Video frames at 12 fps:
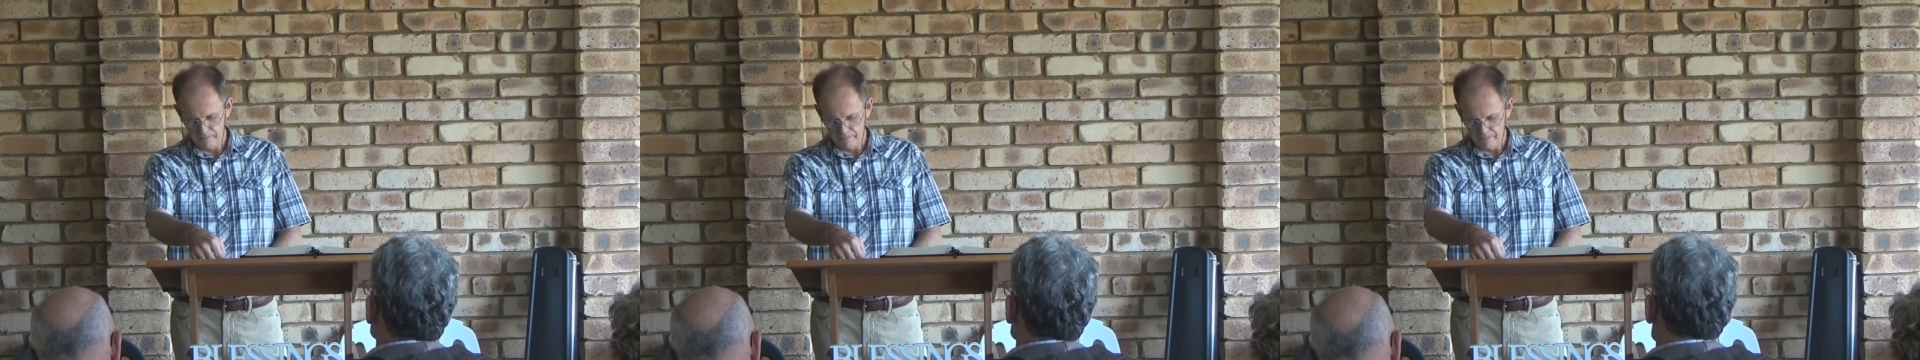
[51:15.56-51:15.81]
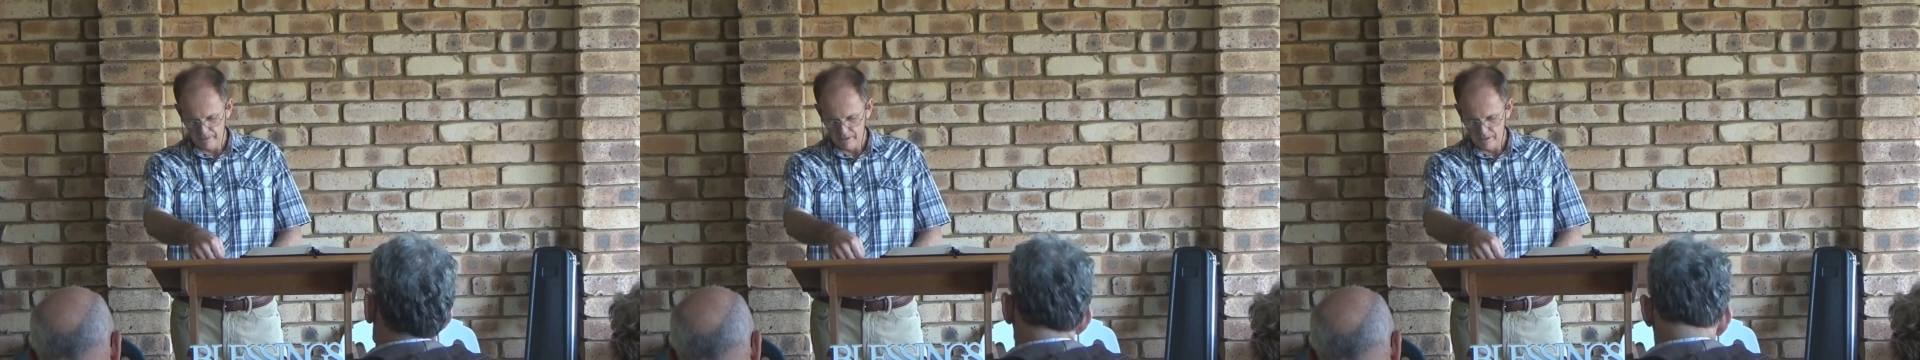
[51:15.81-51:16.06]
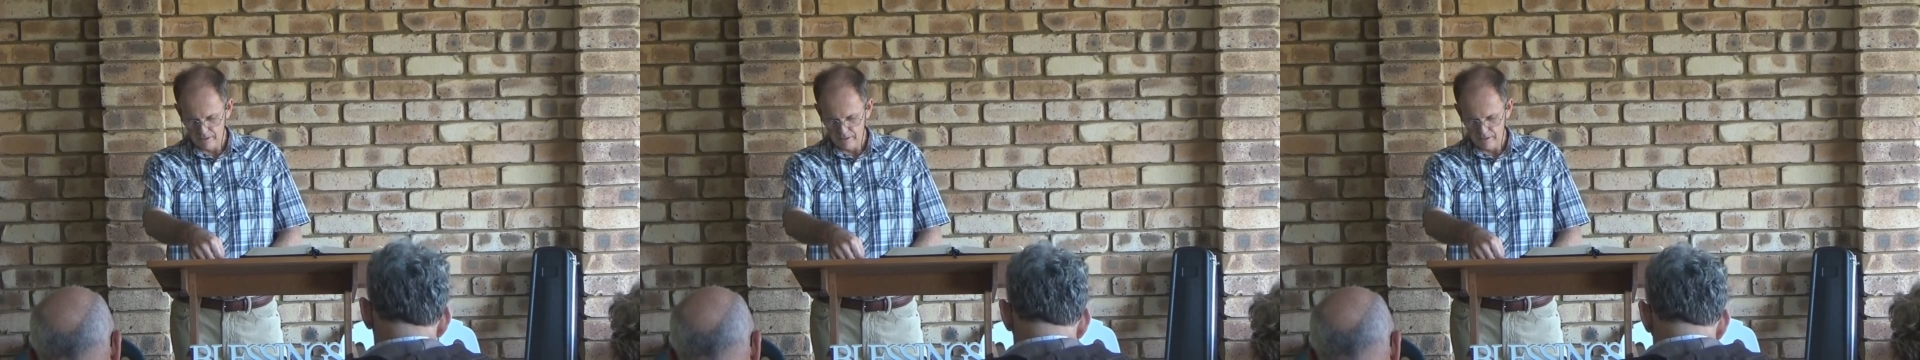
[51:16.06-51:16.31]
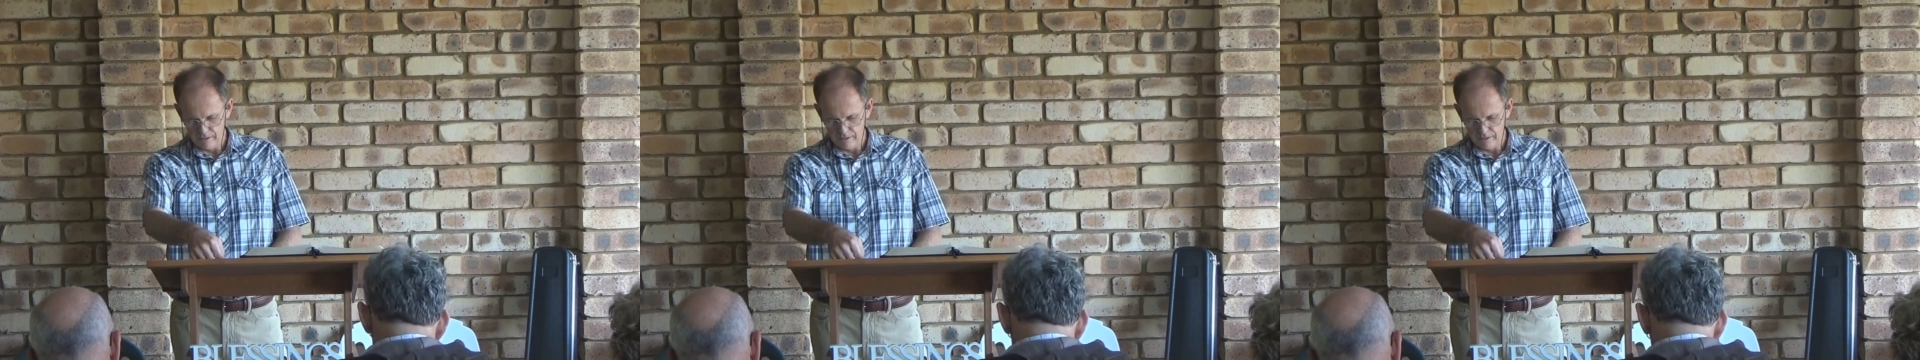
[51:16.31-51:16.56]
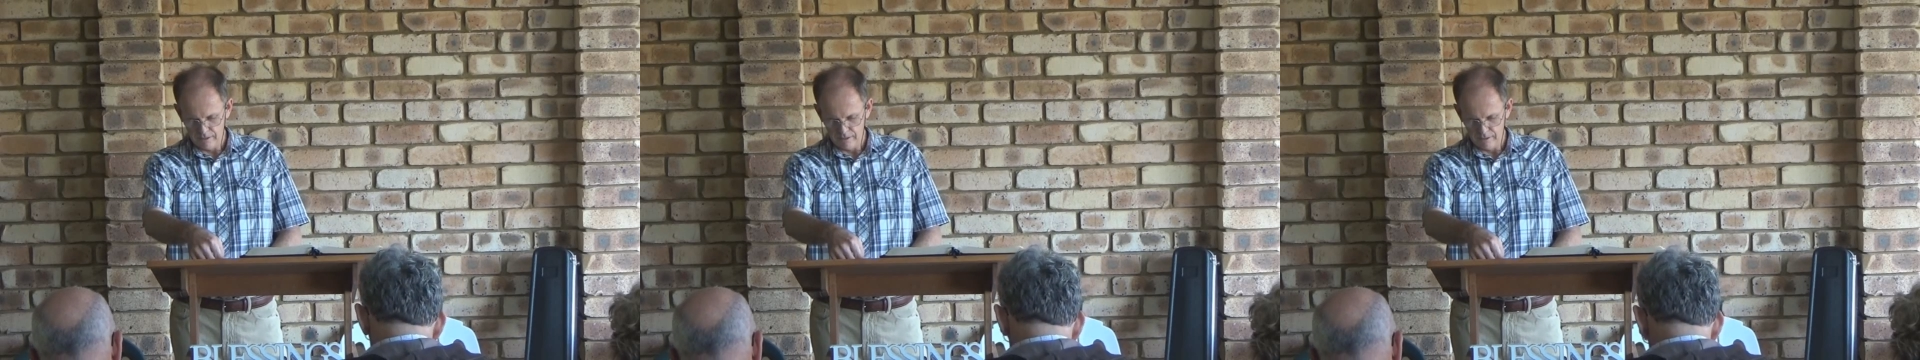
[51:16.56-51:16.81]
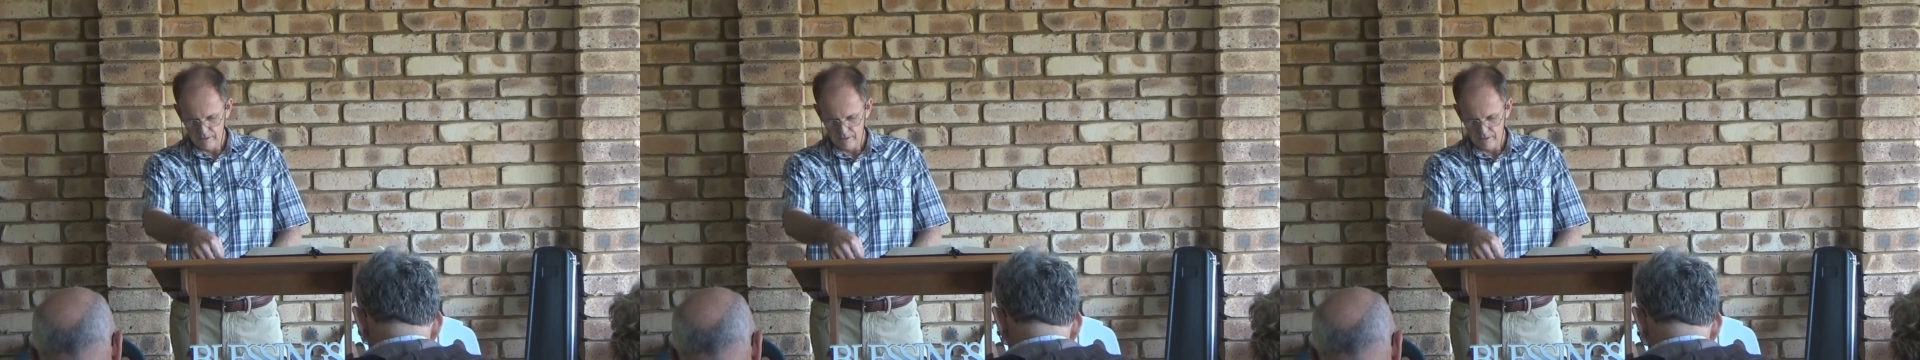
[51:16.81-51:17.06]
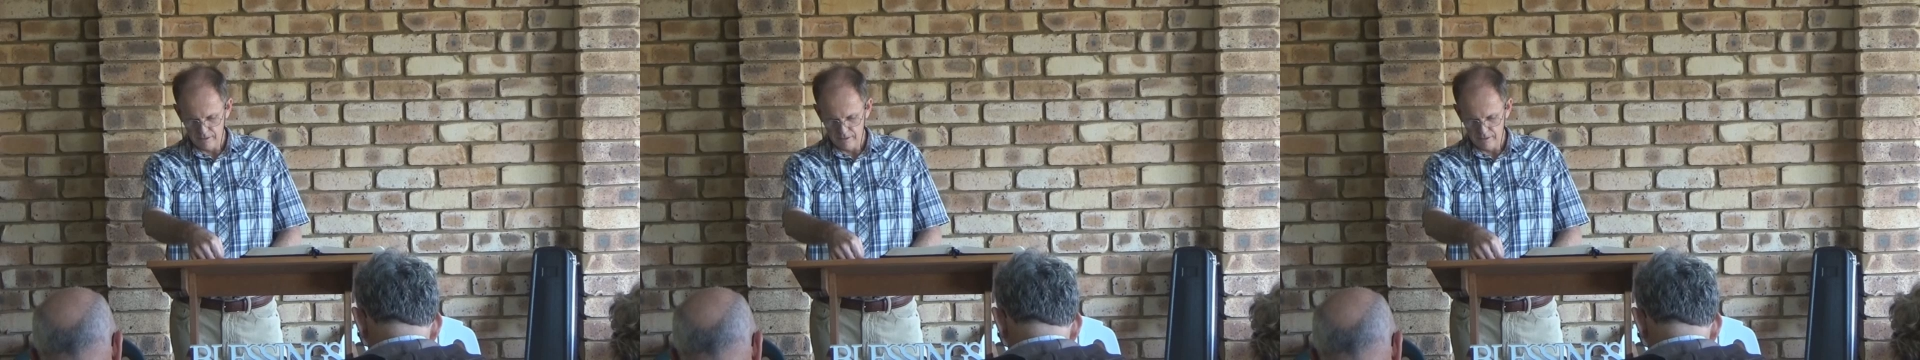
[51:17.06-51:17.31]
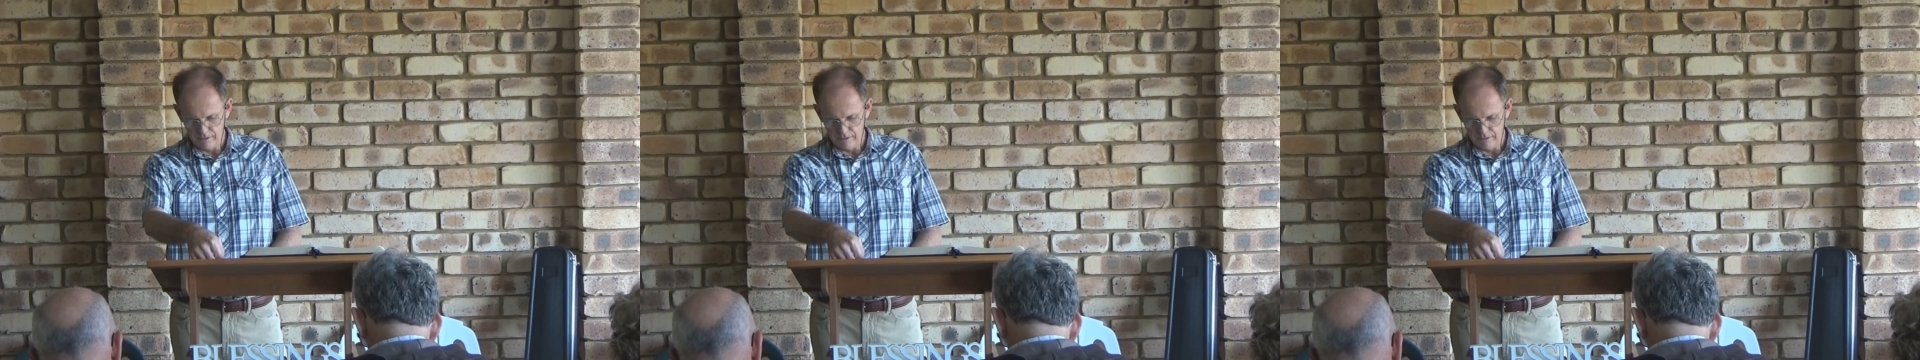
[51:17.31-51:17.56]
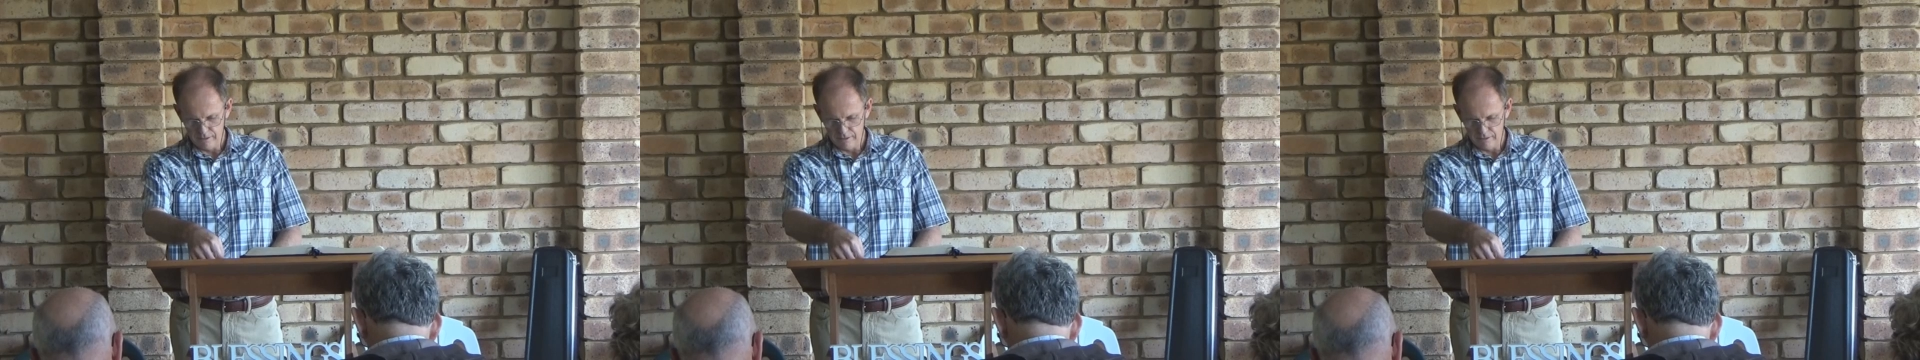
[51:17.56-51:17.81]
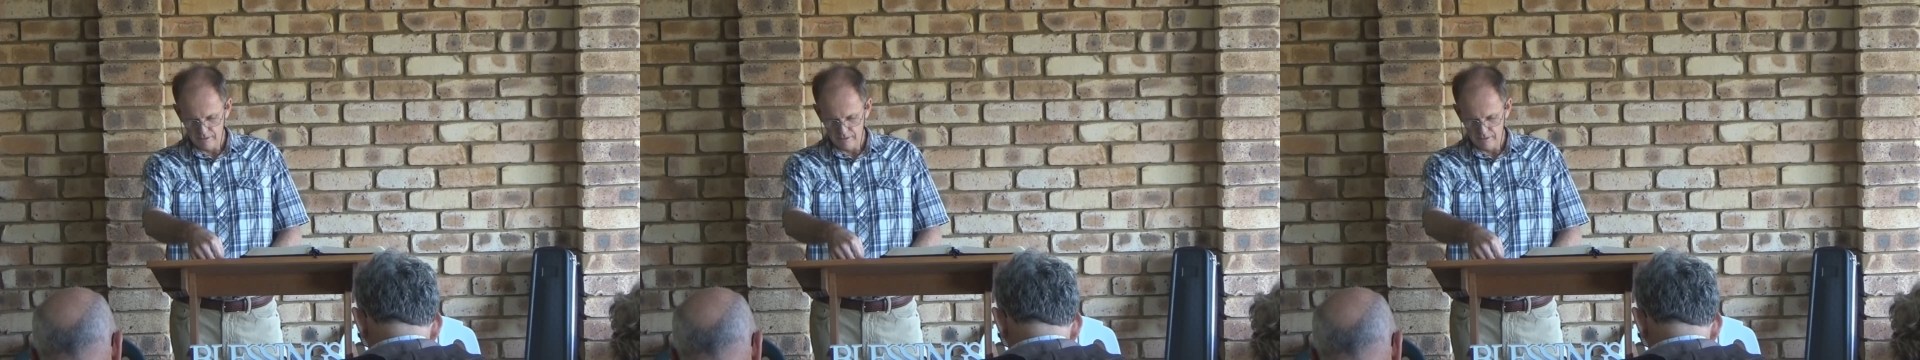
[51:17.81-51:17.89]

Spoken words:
[no speech]